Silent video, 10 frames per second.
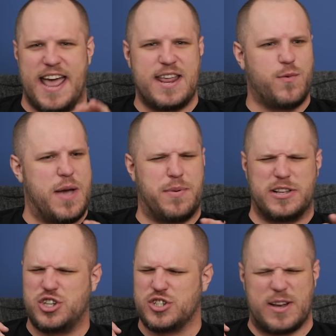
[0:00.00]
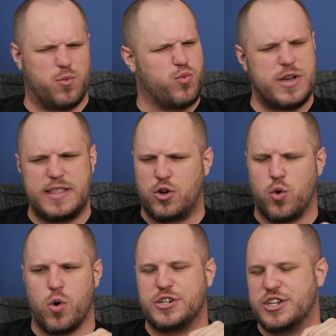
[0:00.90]
in any way, but yeah. it's just like really
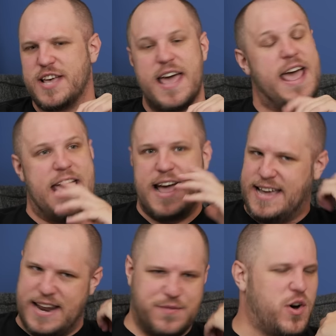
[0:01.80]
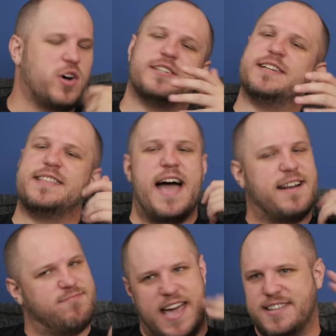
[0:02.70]
gorgeous. Again, it falls into
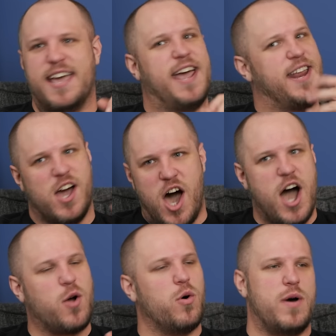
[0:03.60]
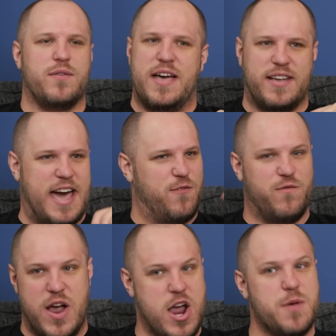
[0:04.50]
that Cascadia, Aqua, whatever that kind of
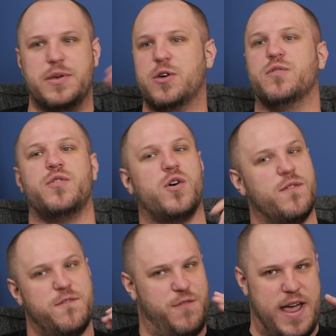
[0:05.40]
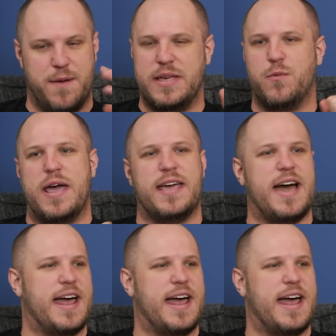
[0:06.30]
very beautiful family Light, weight